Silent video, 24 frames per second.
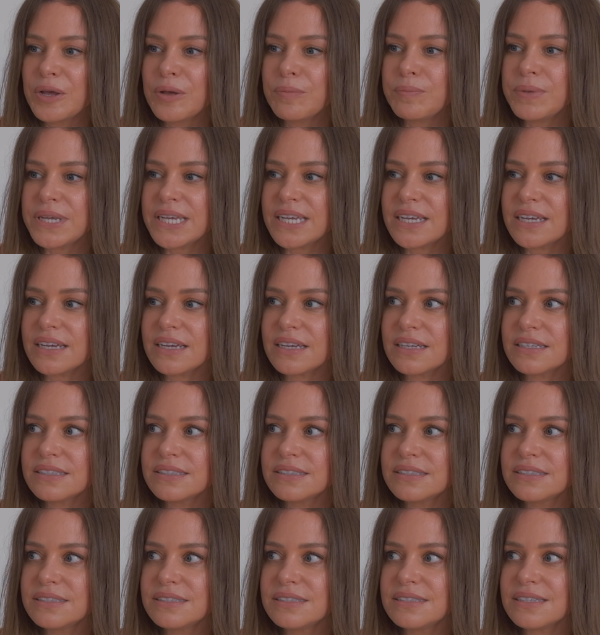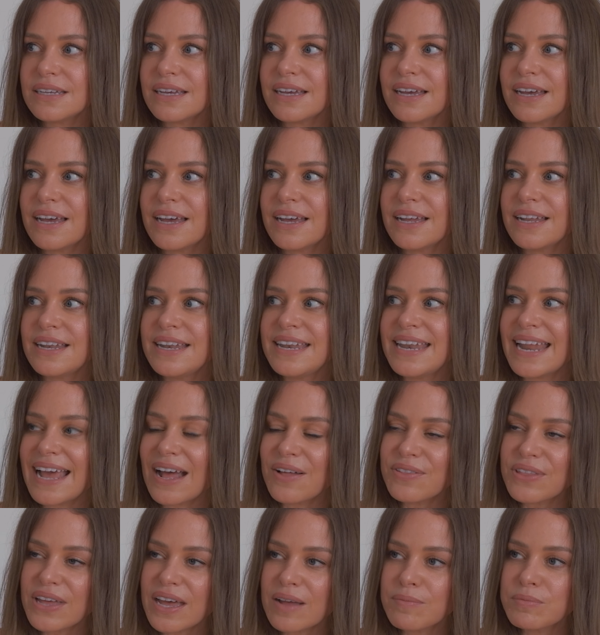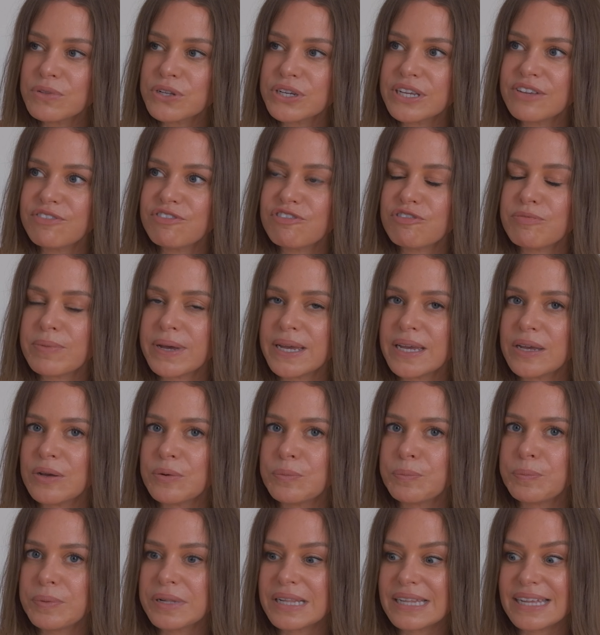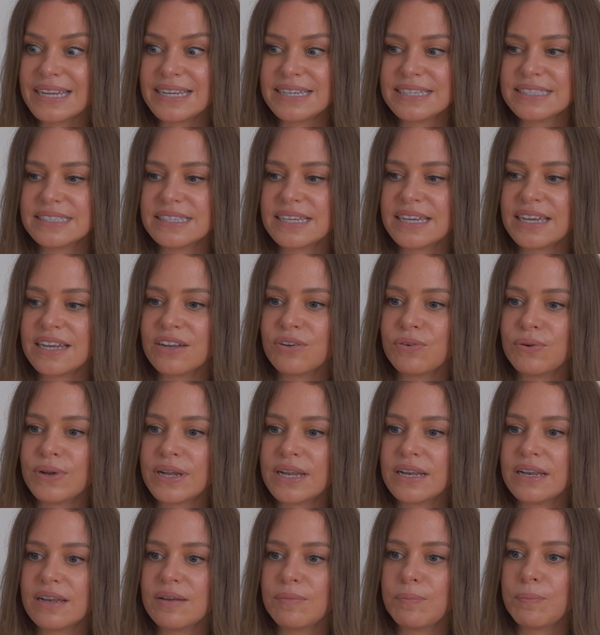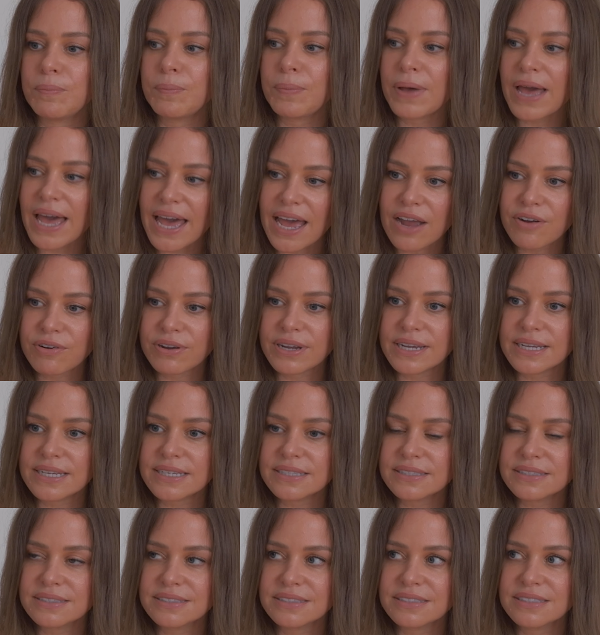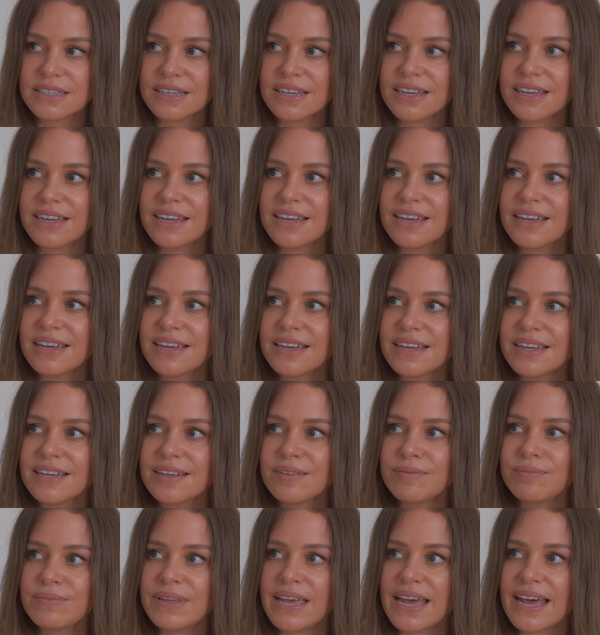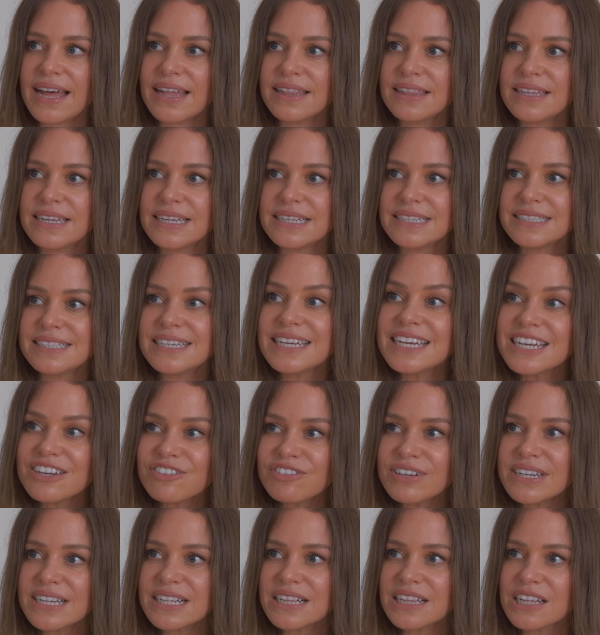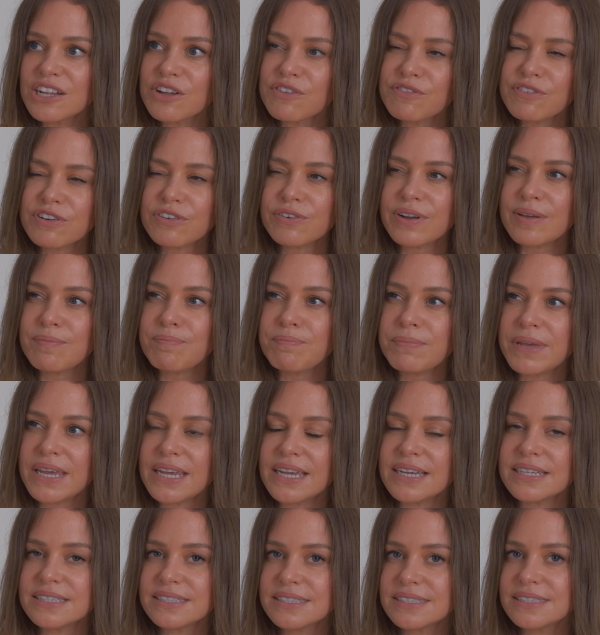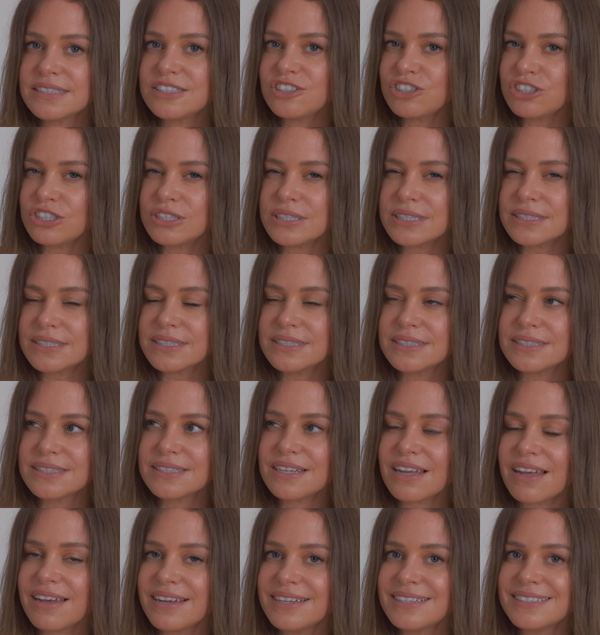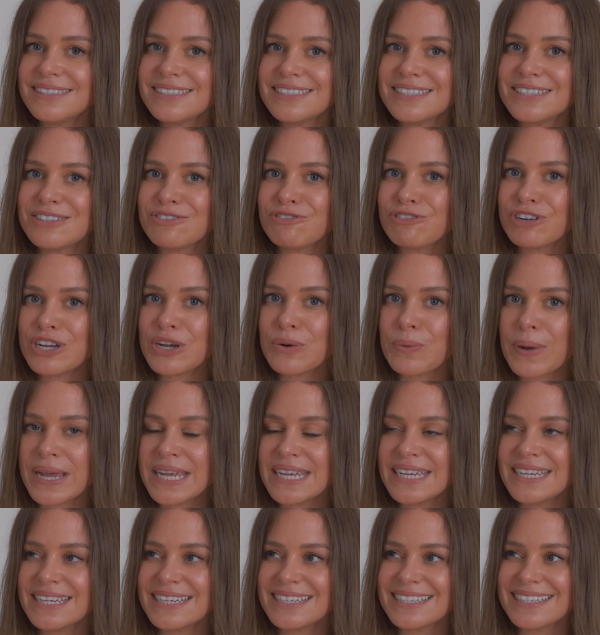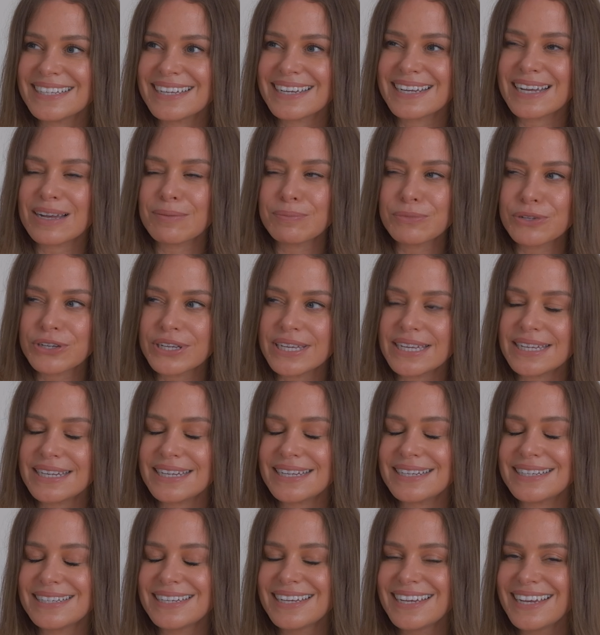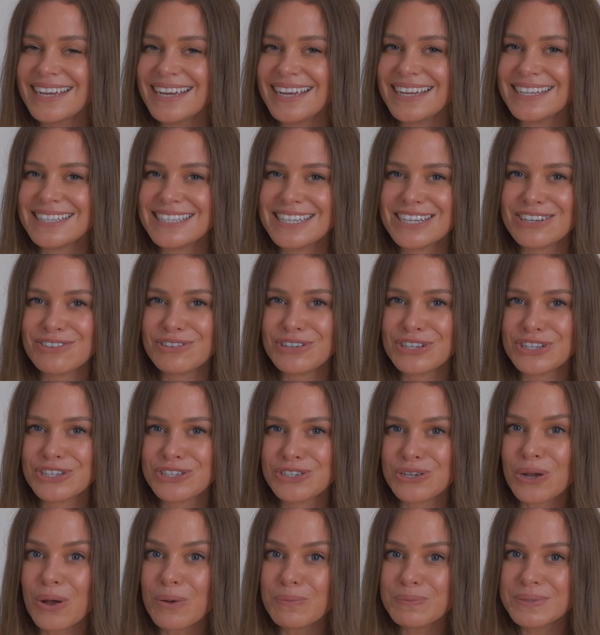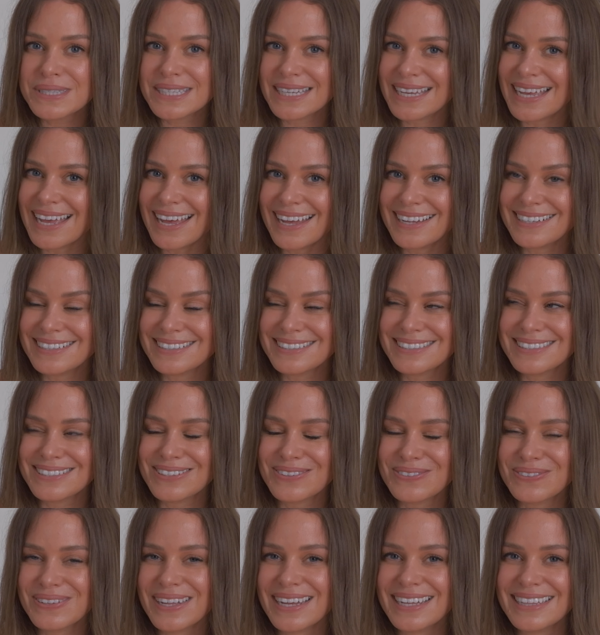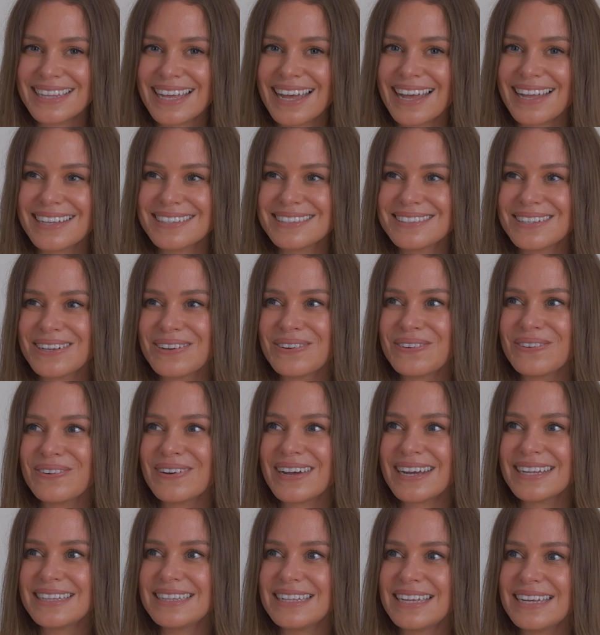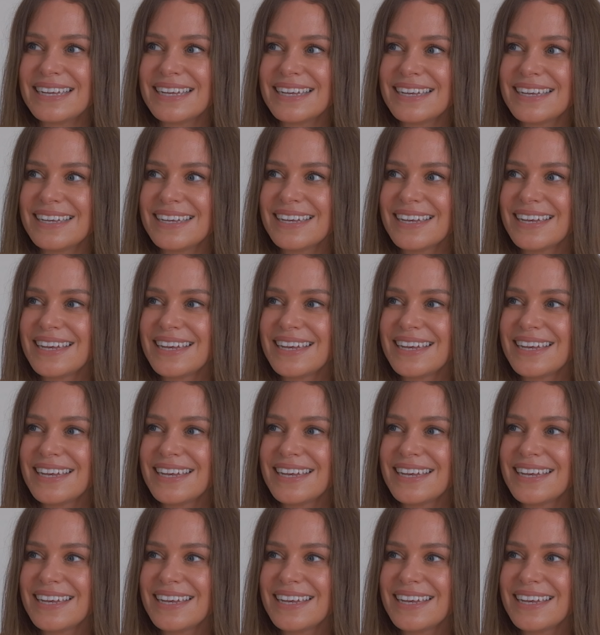because now that I'm looking for my own place here in Paris, yeah, the interior lover in me is she's starting to reawaken. Like I'm looking in interior shops again and stuff like that. So I think